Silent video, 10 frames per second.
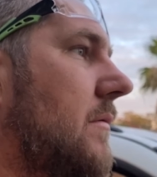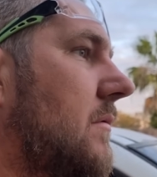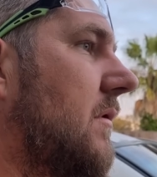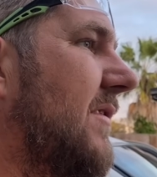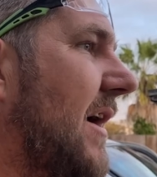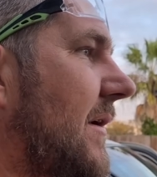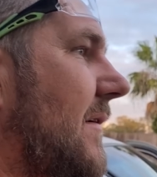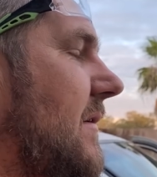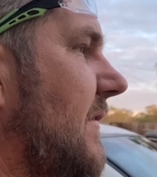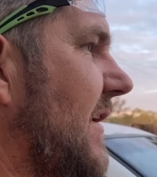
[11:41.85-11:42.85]
Well, if you
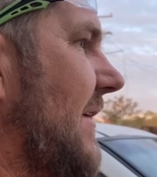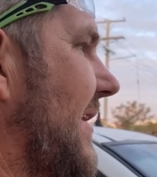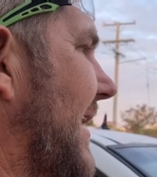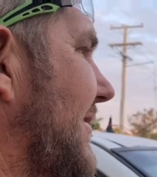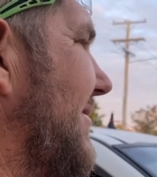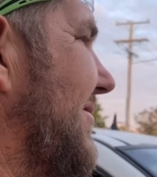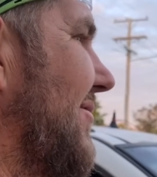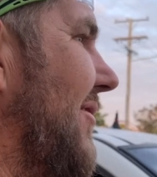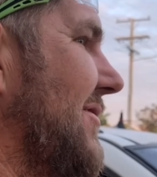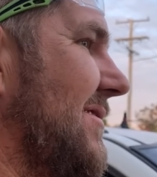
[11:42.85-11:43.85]
have a hunting
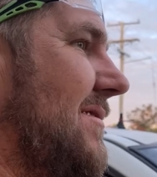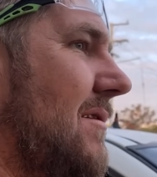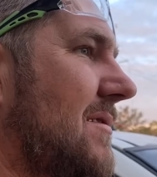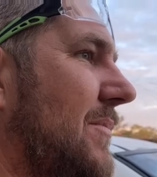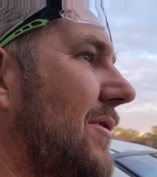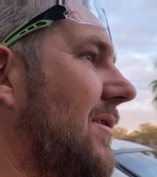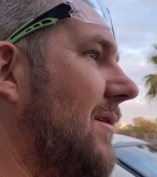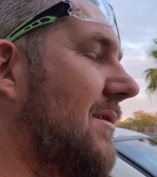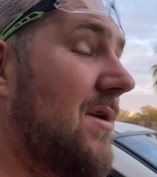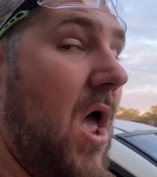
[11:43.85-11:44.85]
store and you stock
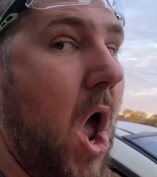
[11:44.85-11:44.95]
spotlights,